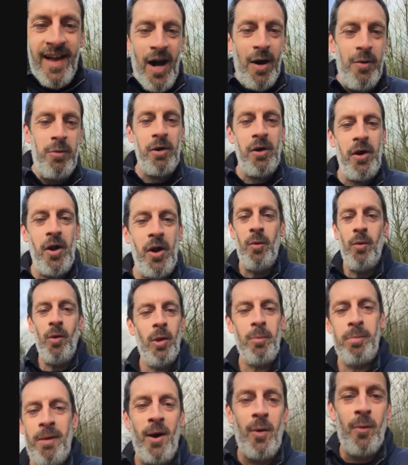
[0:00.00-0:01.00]
I want to know
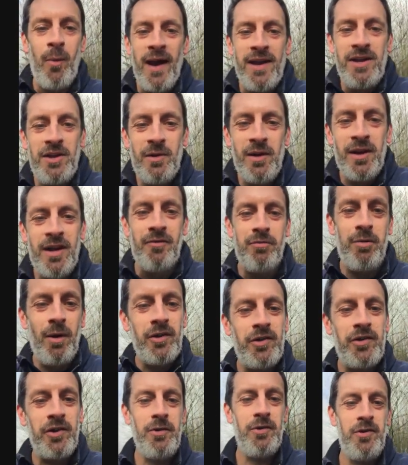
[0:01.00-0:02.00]
all about where you live.
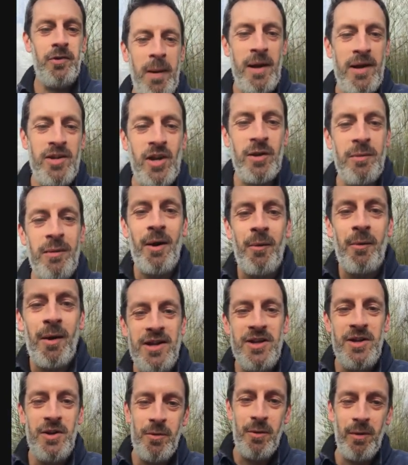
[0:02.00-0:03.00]
What's so special about
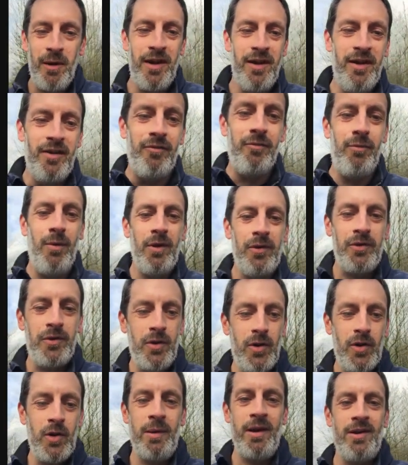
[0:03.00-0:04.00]
where you live? What's
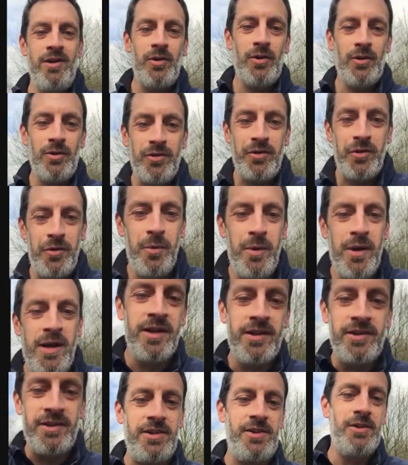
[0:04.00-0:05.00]
good about your
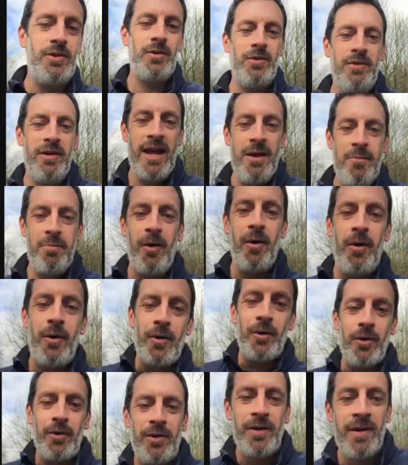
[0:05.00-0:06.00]
street, your
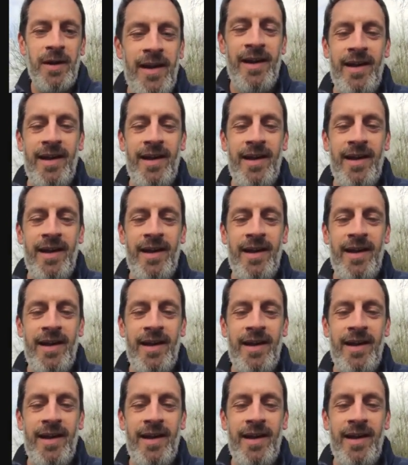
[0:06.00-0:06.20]
neighbourhood?